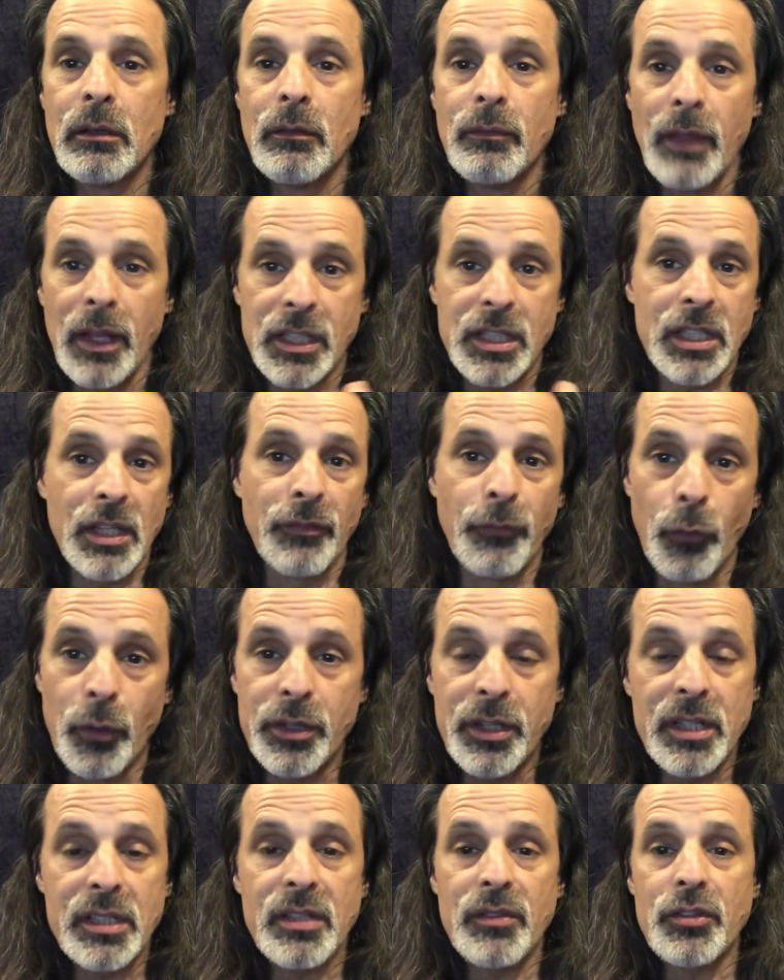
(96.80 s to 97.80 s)
that's the 4
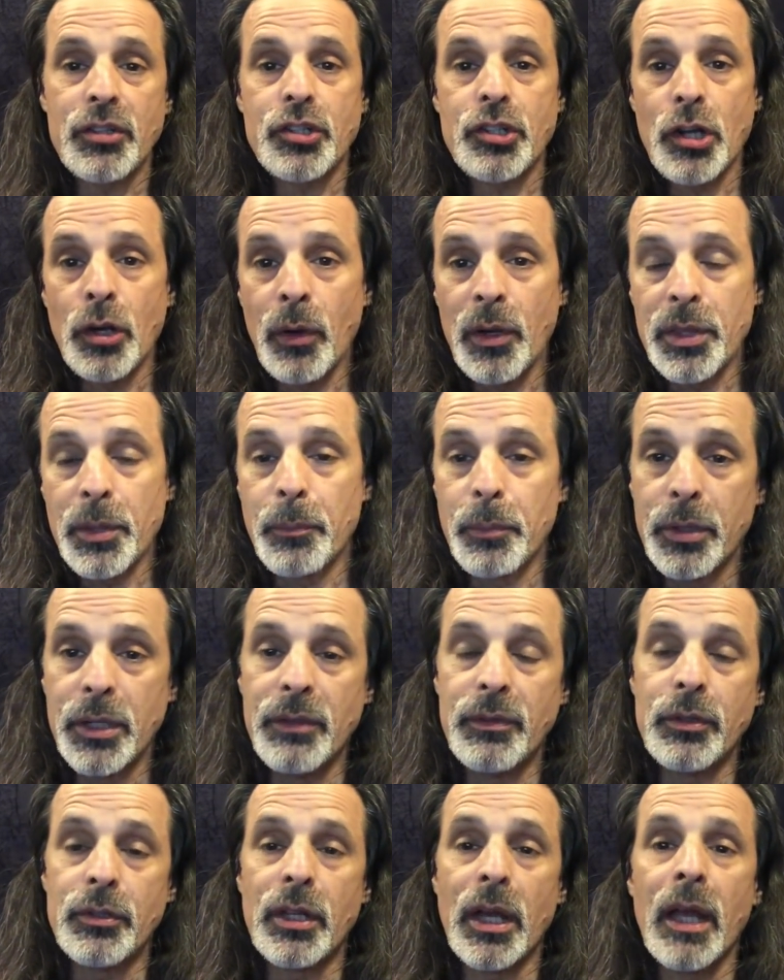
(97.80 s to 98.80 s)
days of the show and the
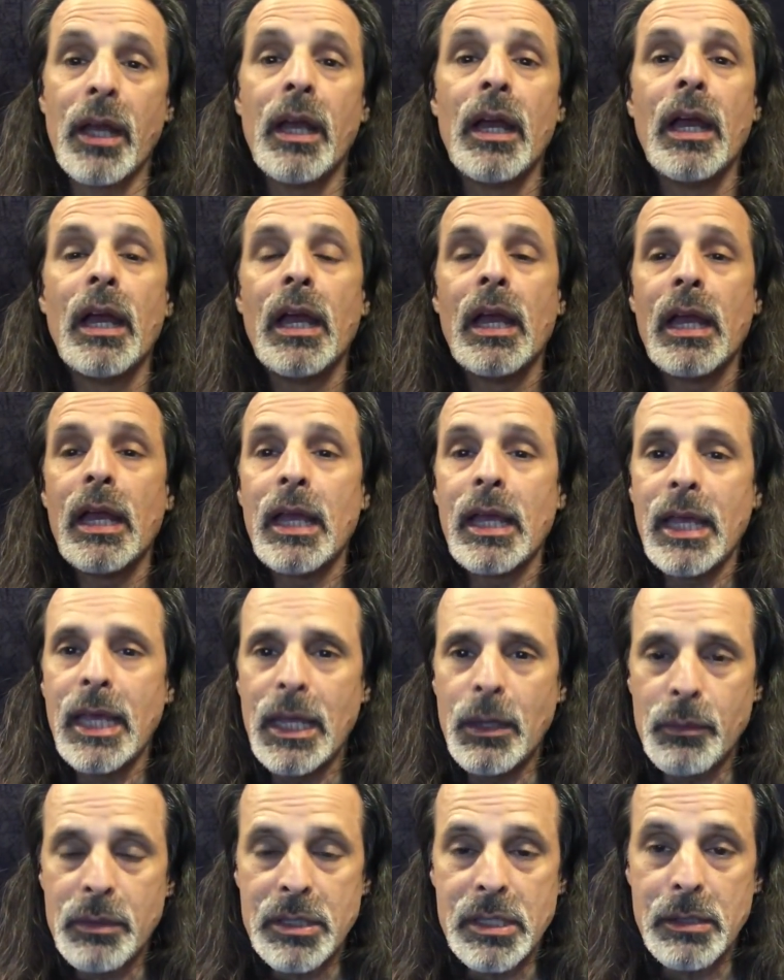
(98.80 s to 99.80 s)
preview day,
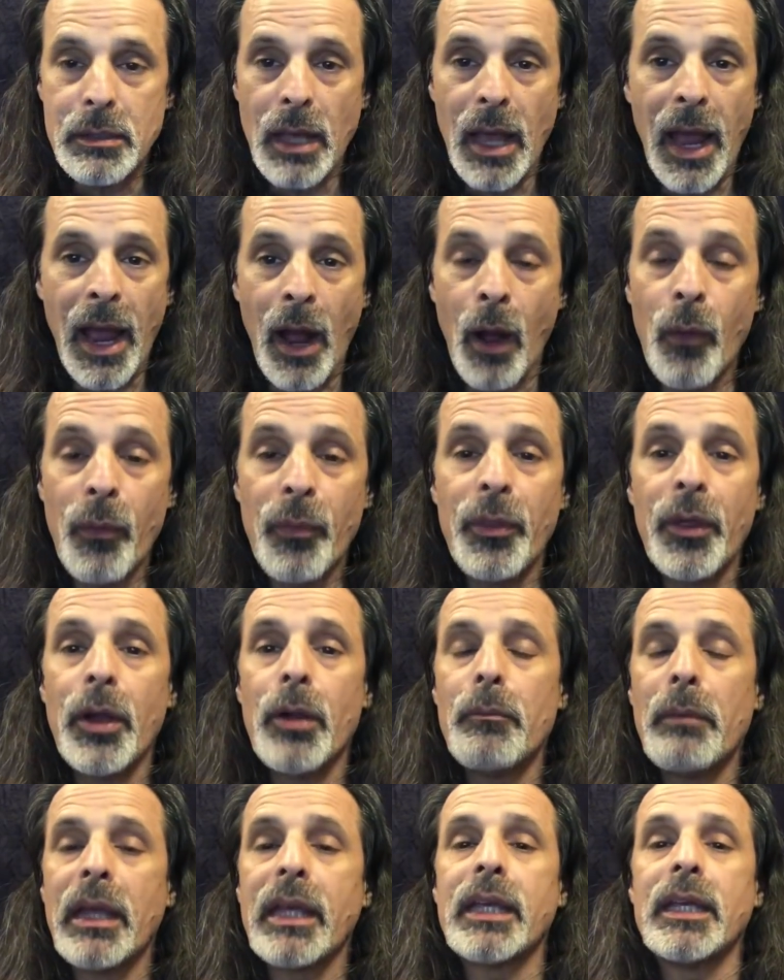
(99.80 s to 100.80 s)
he was out
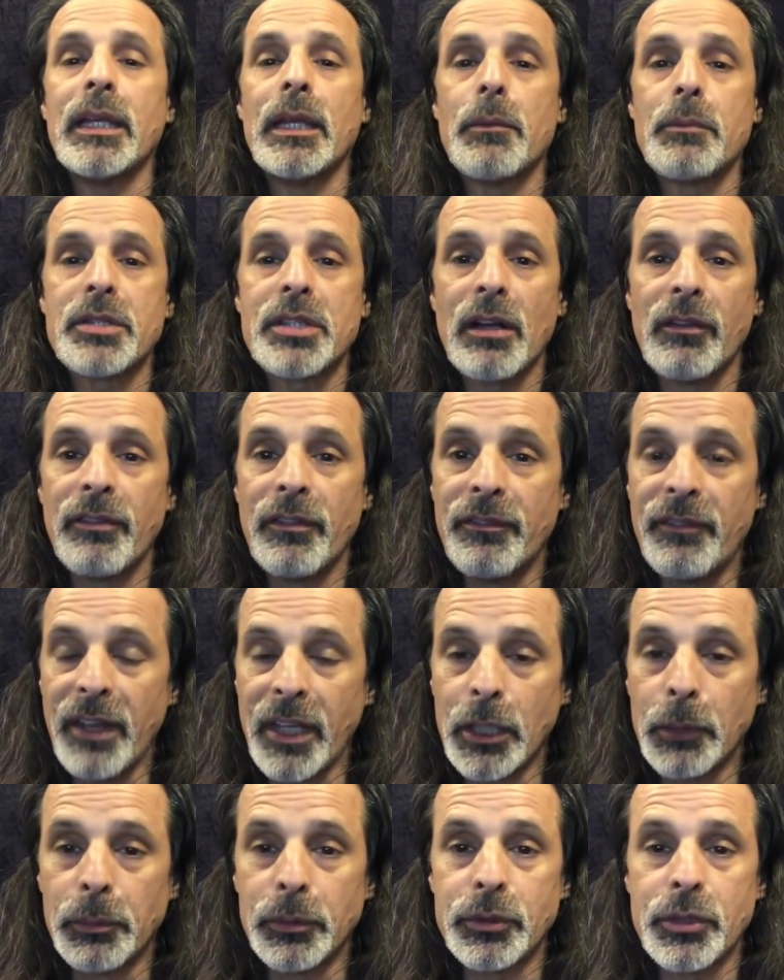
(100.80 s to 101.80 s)
there making himself
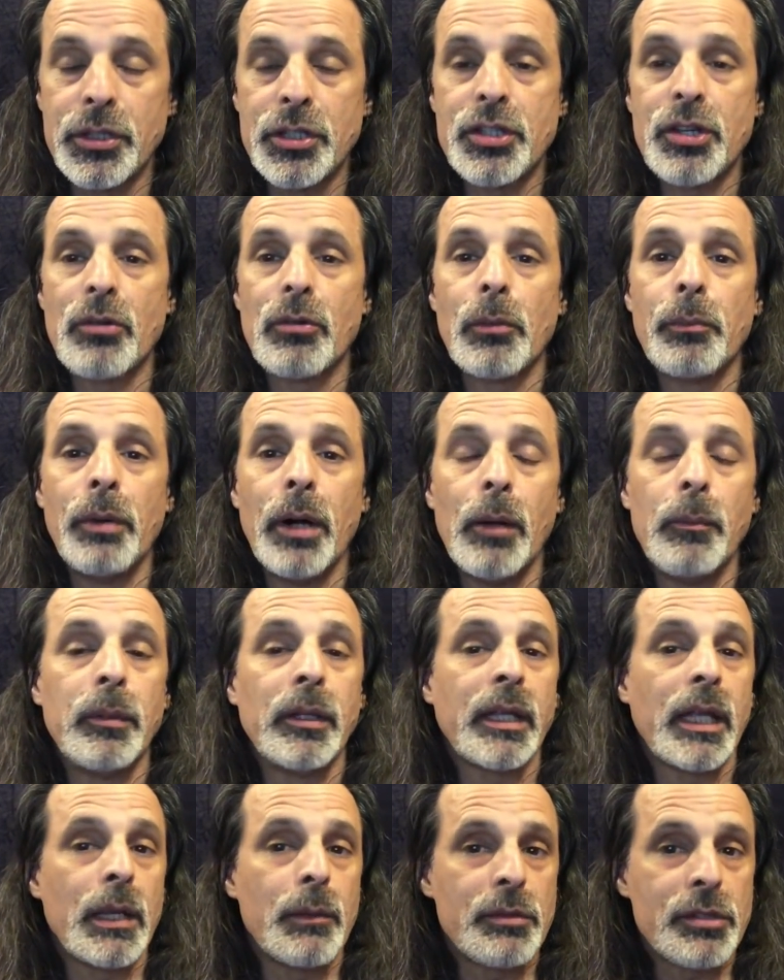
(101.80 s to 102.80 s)
available to the general
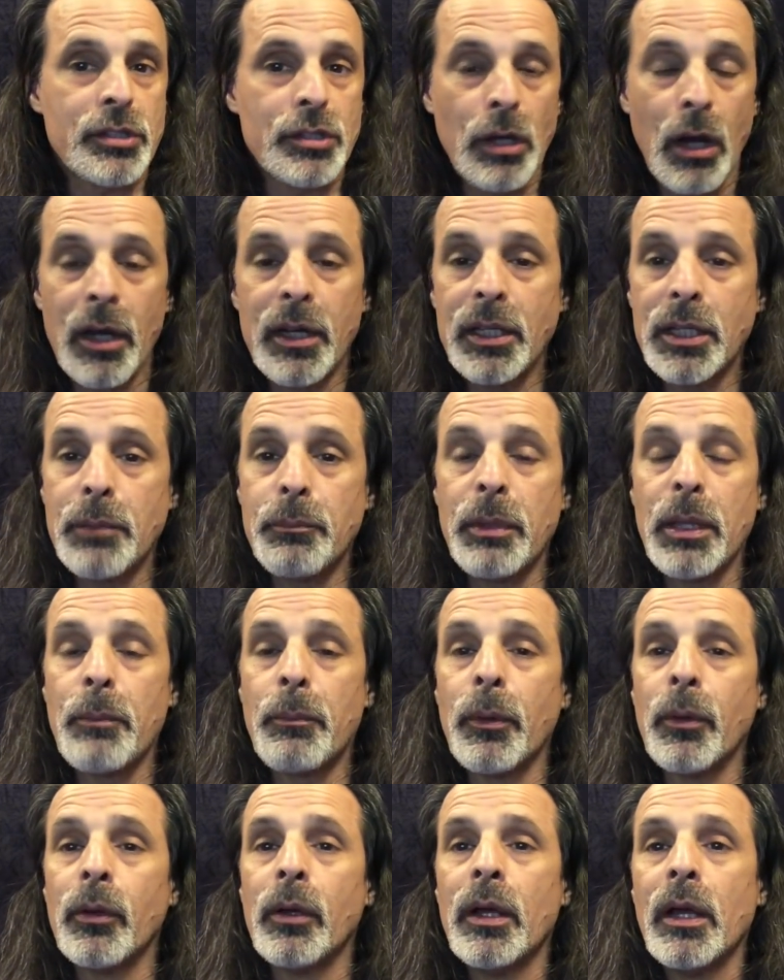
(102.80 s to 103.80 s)
public. He was talking to
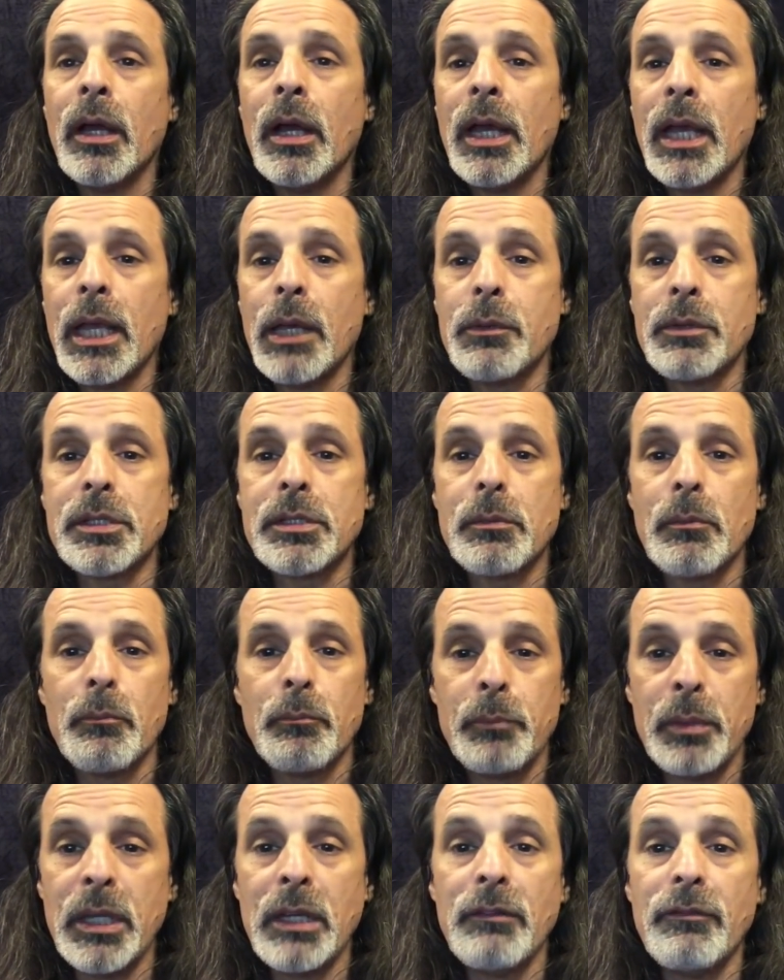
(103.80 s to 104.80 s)
people. He was
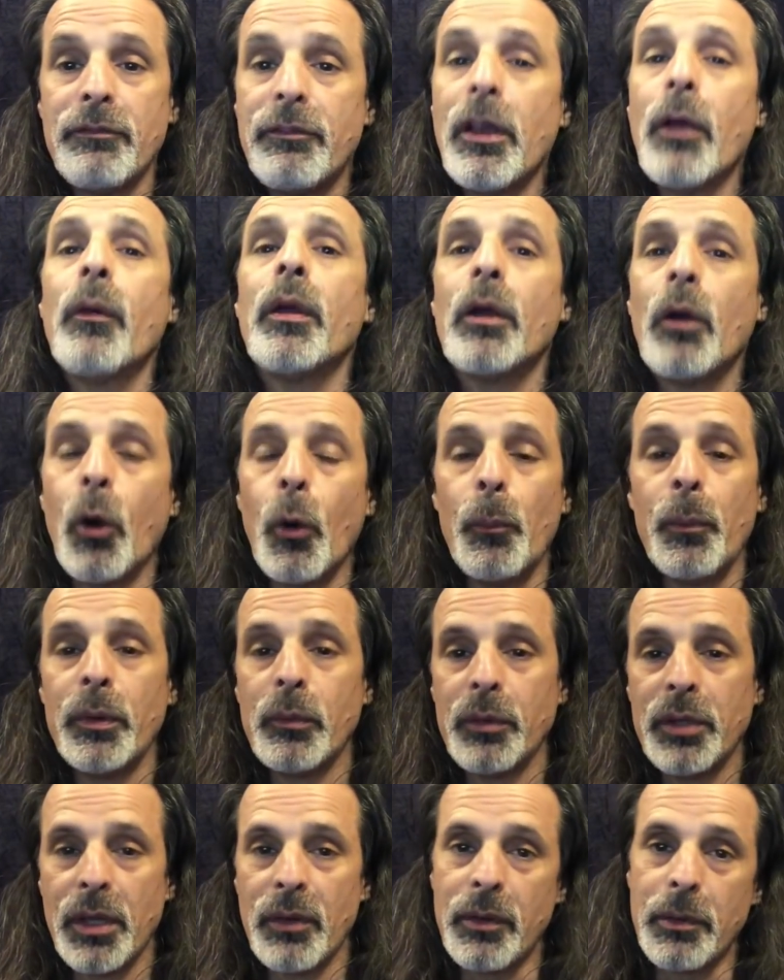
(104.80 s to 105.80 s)
being very
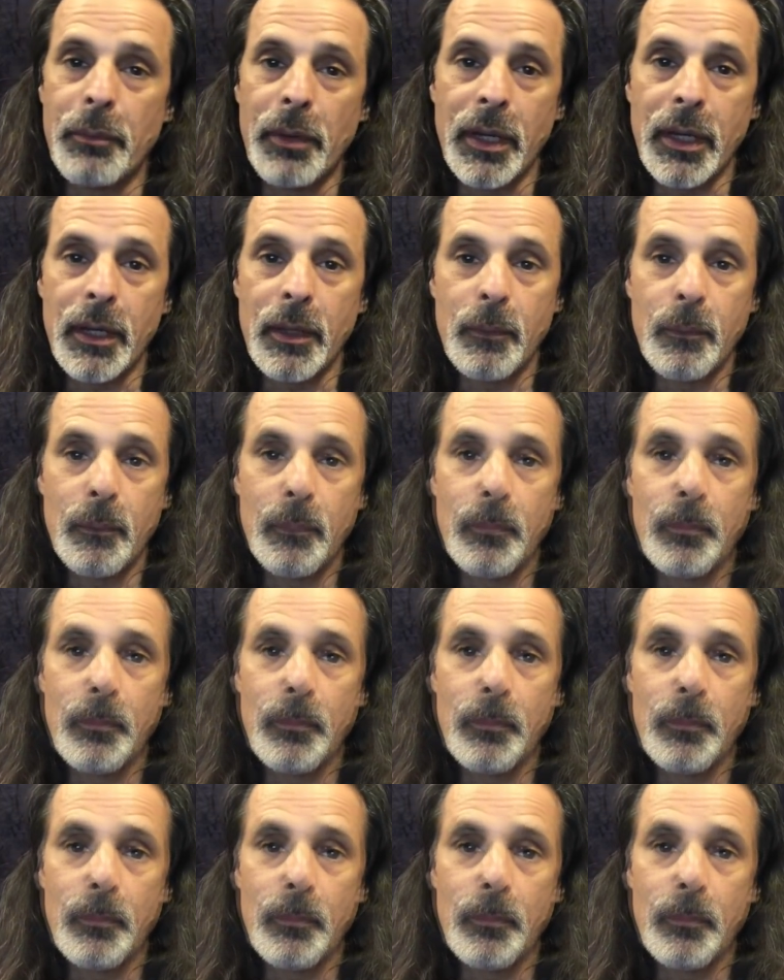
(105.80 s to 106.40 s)
open with everybody.